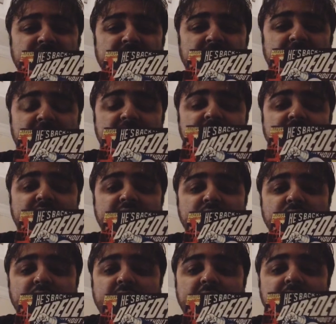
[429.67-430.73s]
8
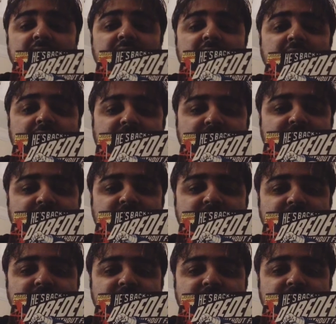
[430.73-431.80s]
to 10 reals.
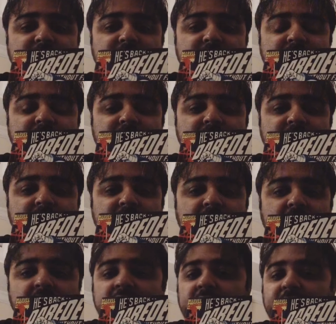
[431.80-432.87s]

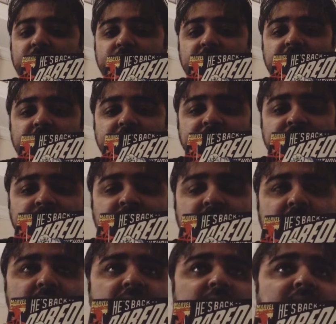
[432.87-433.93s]
Unlike today,
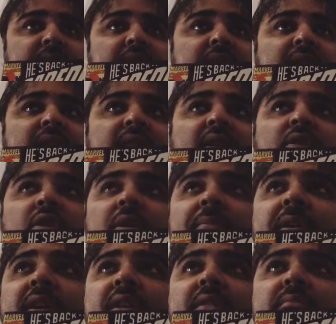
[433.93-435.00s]
where the
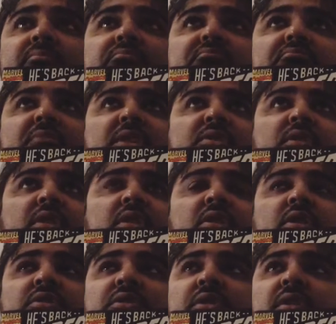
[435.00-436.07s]
comic is going to
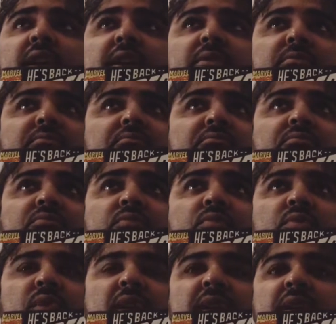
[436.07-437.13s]
cost you like
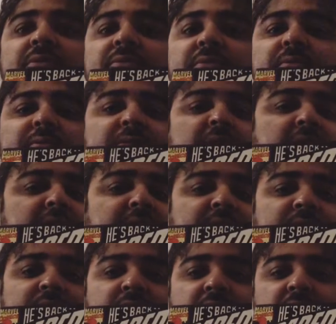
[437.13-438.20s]
25
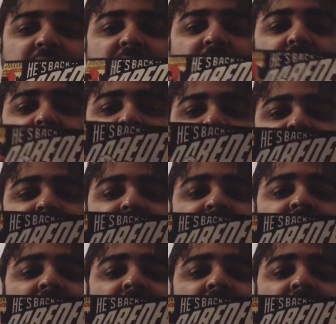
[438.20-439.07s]
to 30 reals.